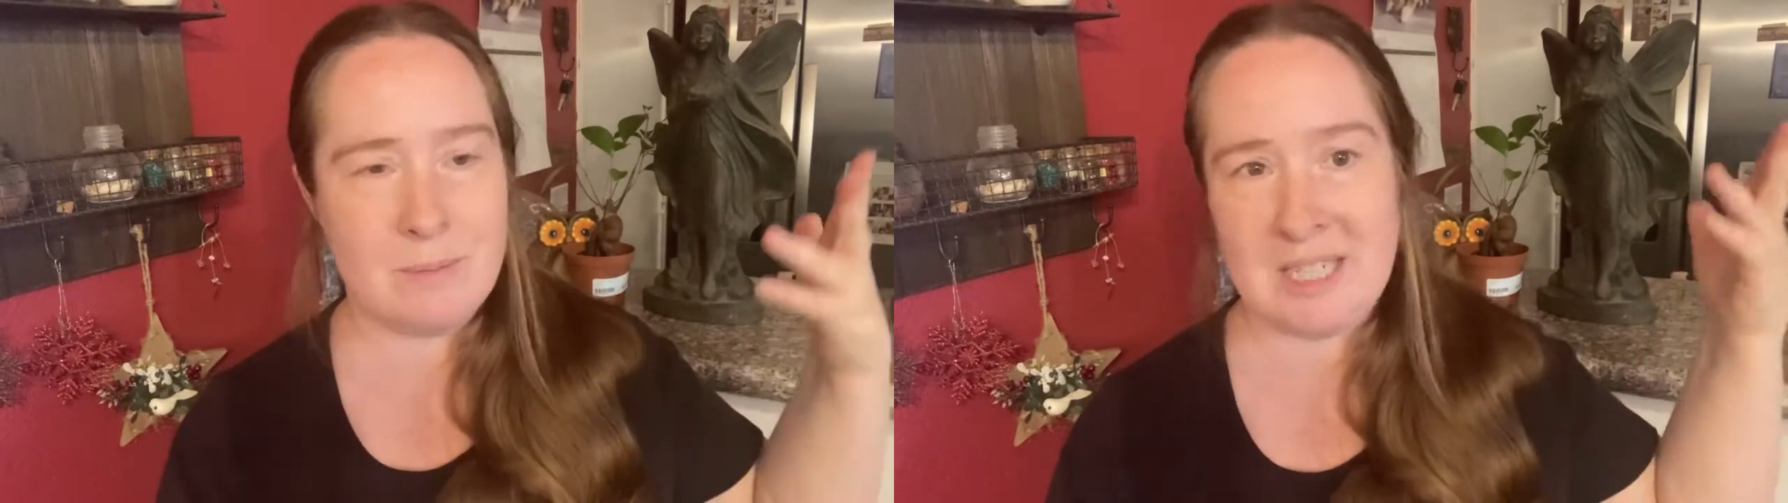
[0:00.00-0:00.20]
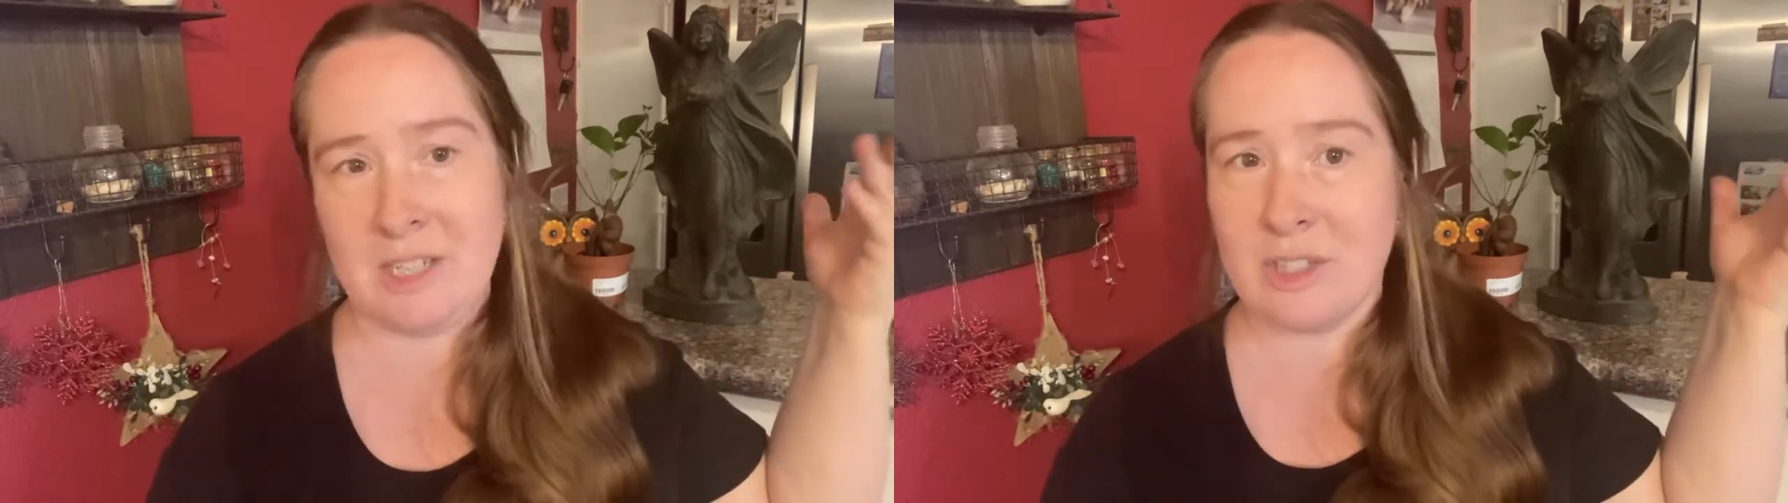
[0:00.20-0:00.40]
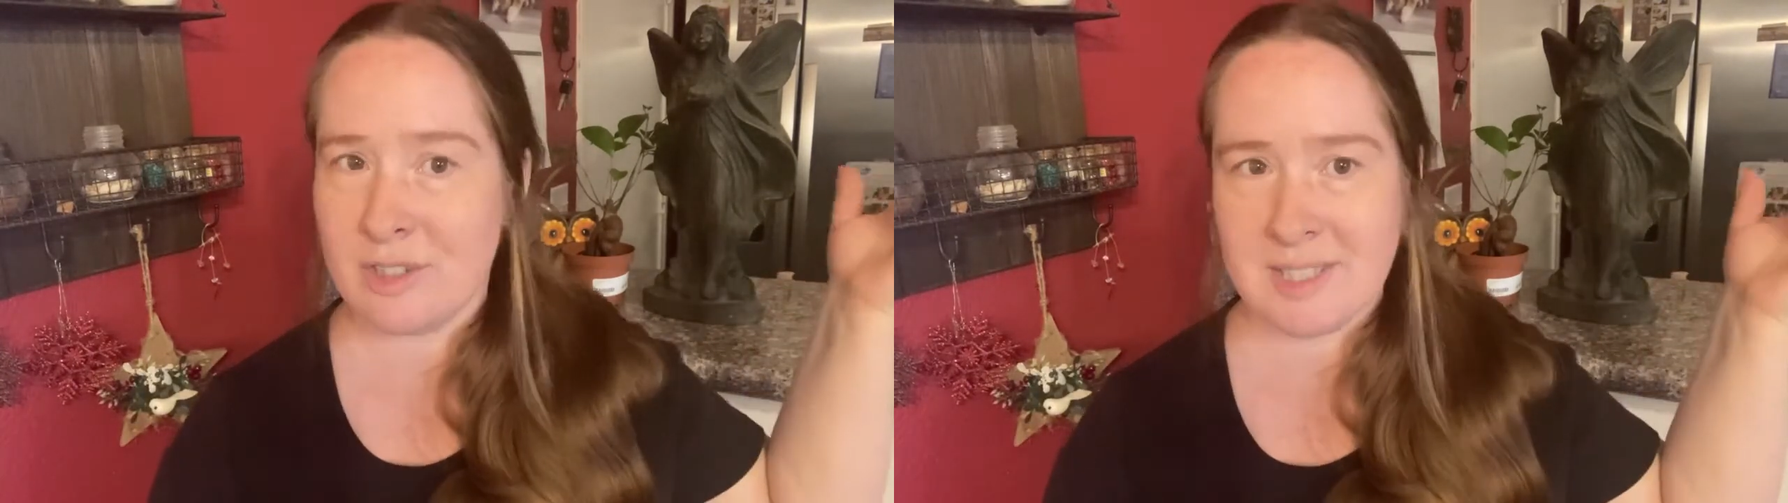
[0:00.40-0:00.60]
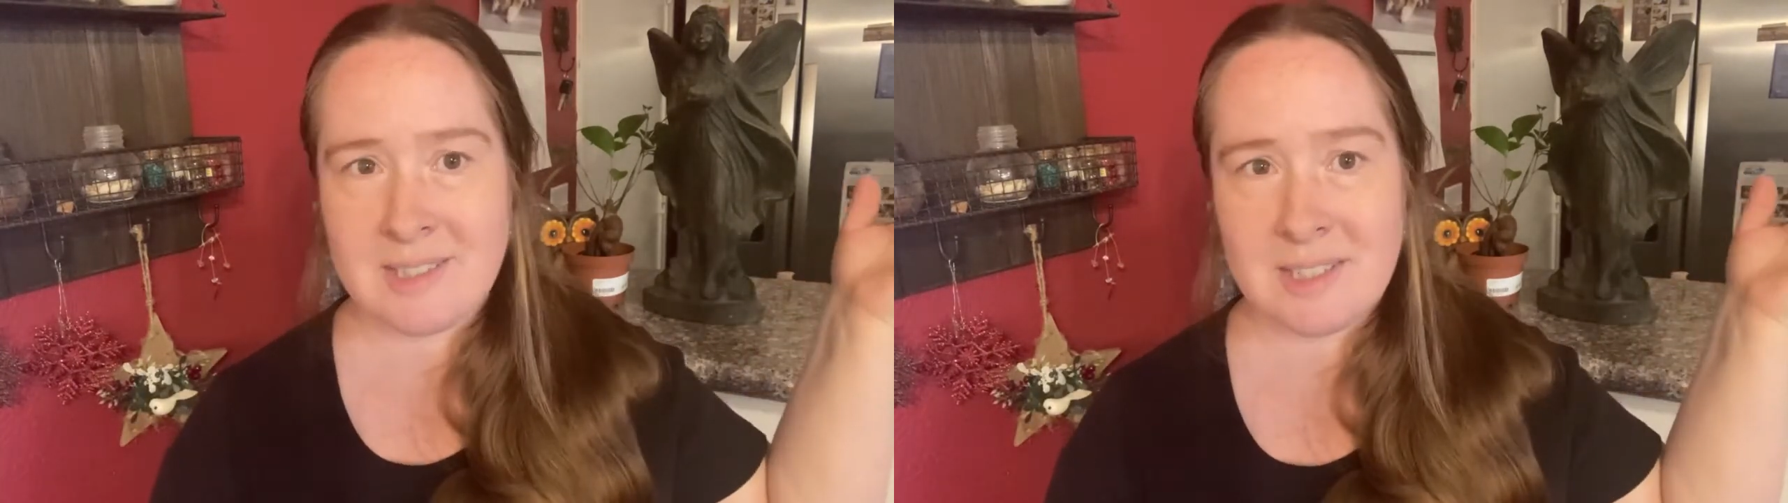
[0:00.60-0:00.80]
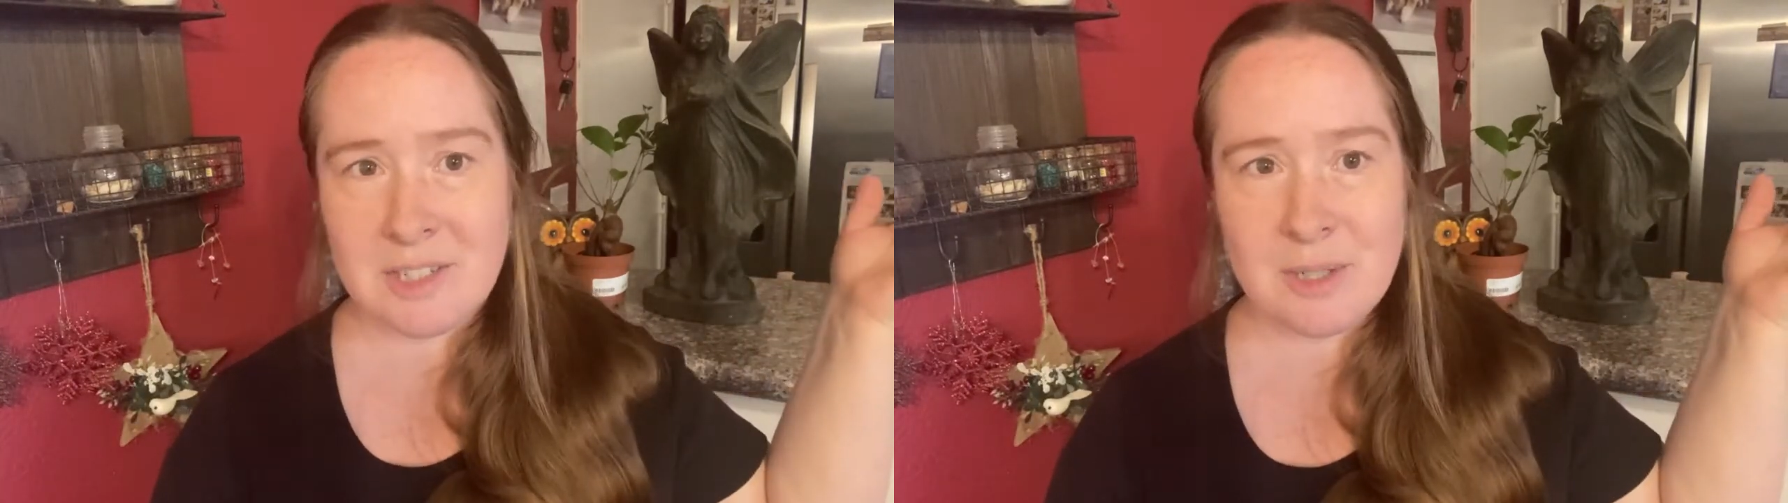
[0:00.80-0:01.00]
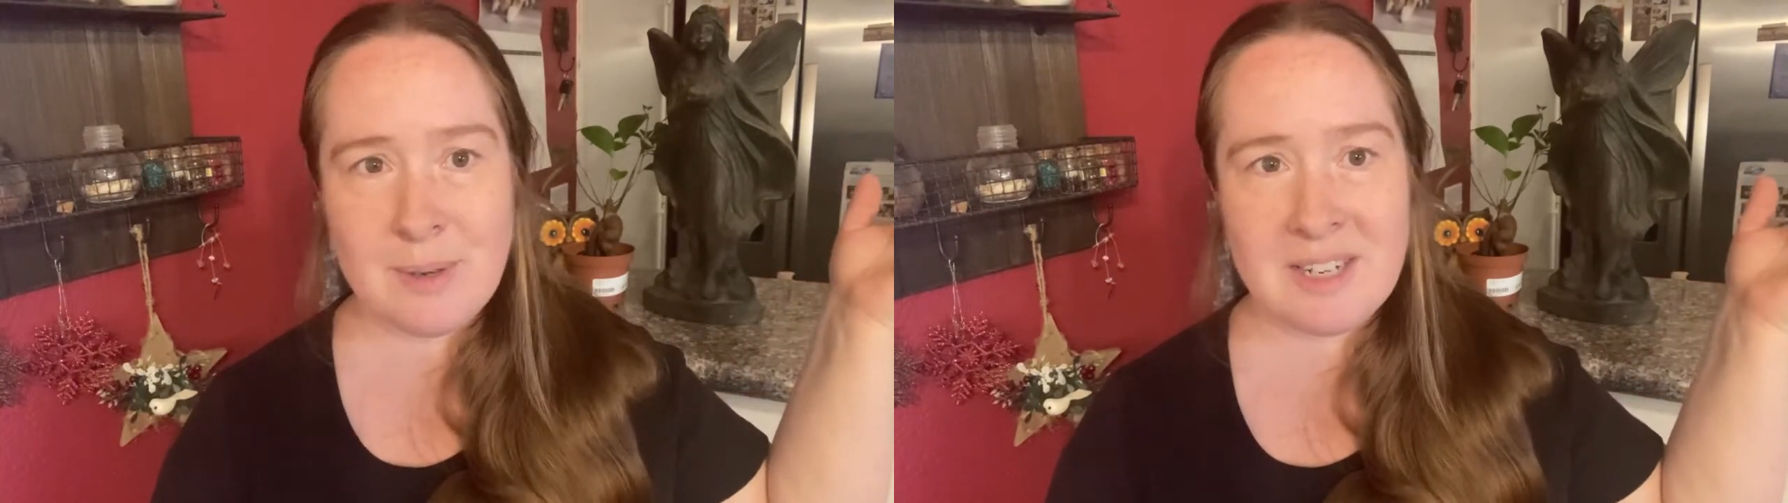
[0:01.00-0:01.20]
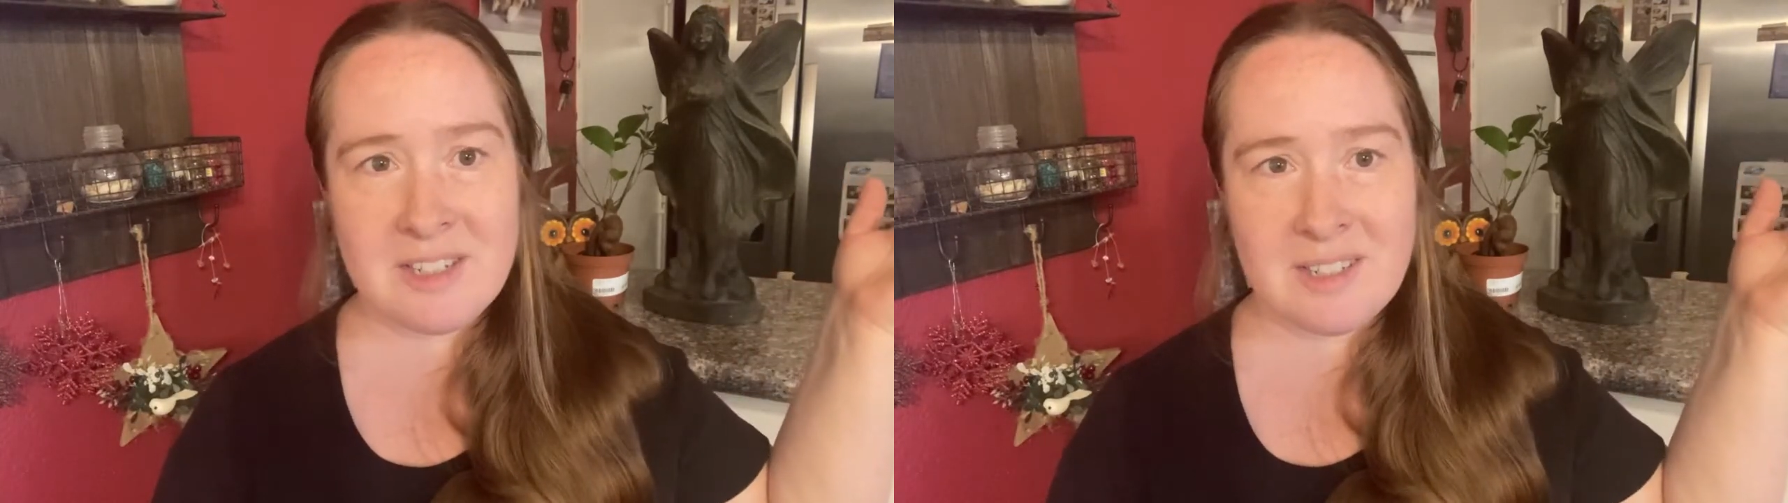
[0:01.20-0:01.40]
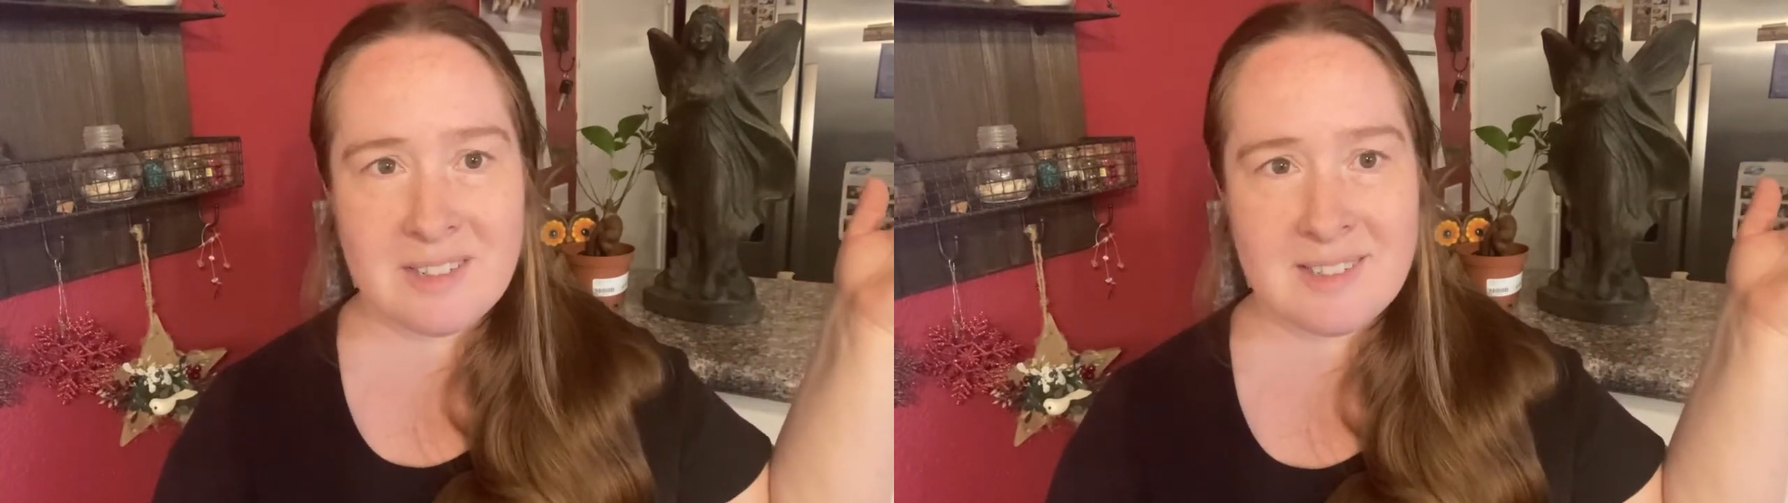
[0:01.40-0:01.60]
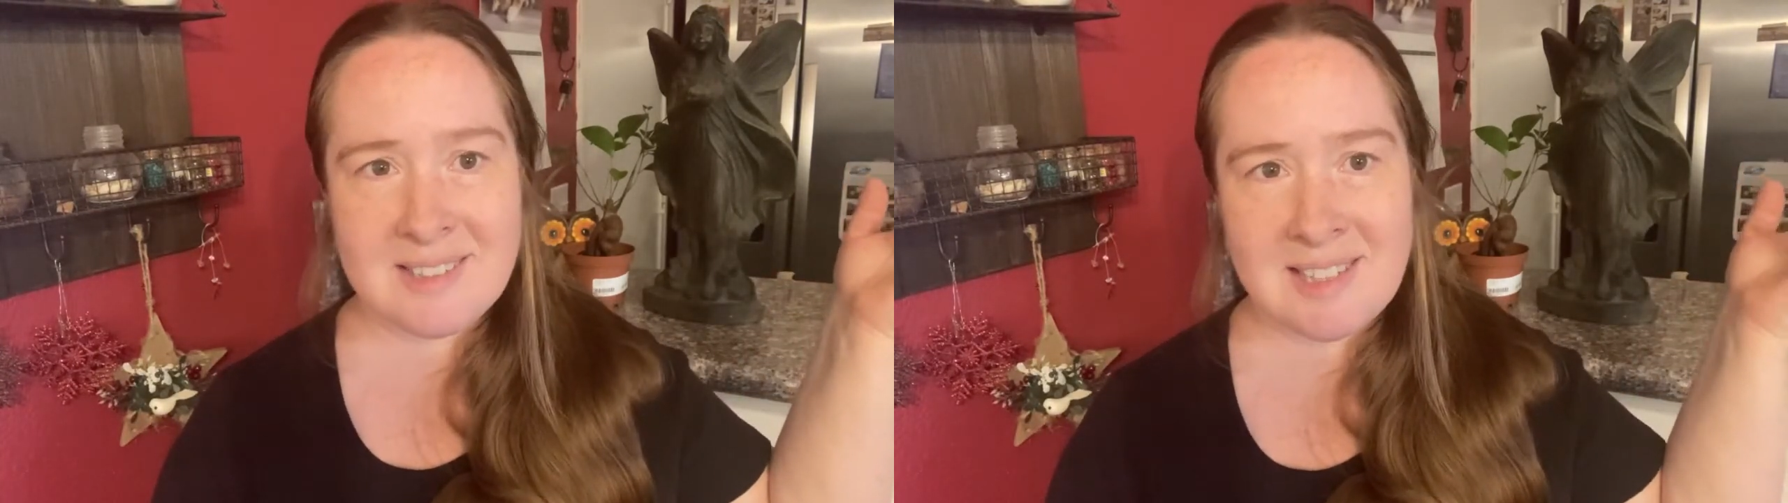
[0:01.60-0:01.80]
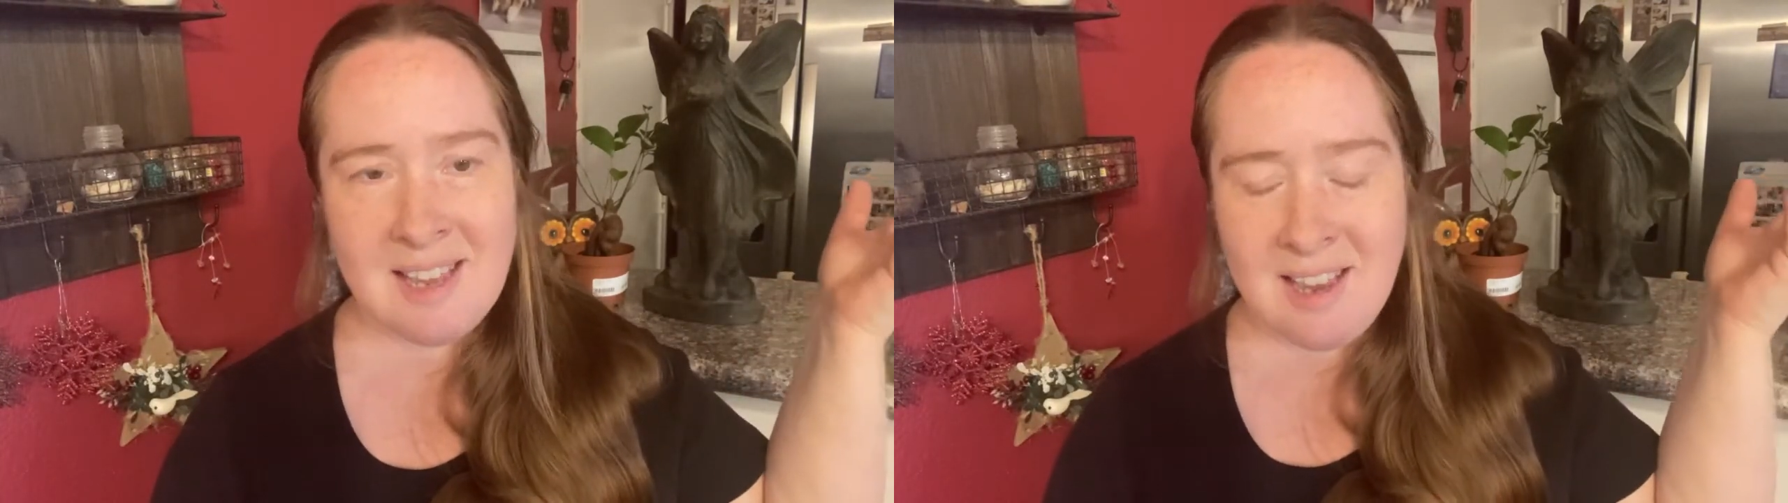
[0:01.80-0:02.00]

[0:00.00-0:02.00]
dangerous situations.